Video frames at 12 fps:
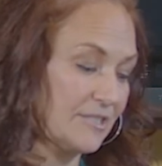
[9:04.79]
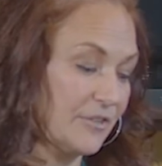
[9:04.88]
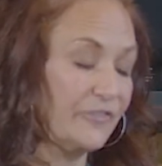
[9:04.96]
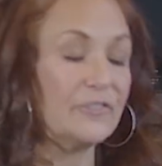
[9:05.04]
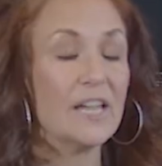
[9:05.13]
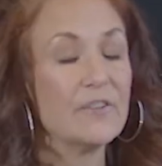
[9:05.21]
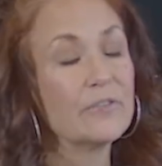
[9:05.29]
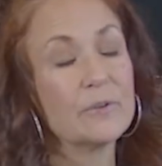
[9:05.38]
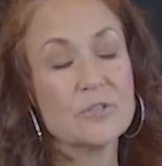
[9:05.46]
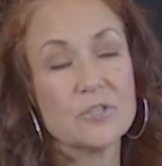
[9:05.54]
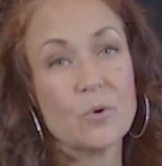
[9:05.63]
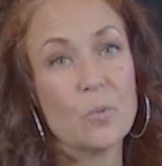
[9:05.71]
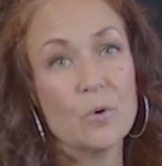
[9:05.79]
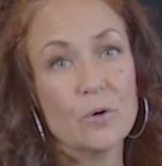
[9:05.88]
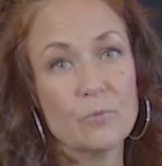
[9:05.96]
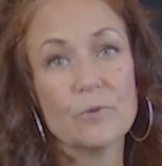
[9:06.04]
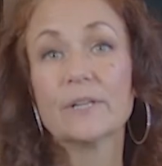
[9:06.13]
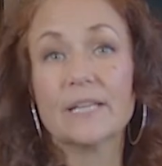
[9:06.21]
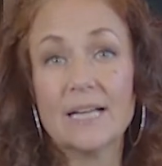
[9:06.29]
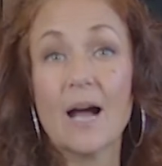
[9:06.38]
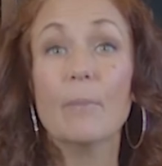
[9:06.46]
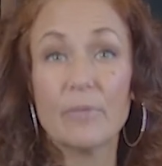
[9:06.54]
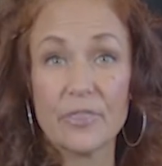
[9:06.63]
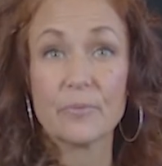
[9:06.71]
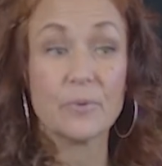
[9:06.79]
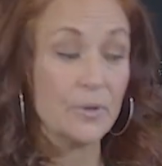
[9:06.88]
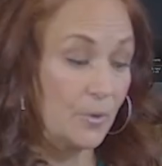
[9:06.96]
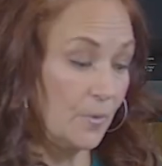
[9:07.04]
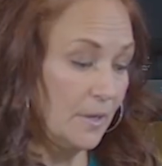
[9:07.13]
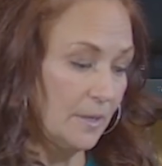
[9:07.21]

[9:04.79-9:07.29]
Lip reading: the flavors will really come through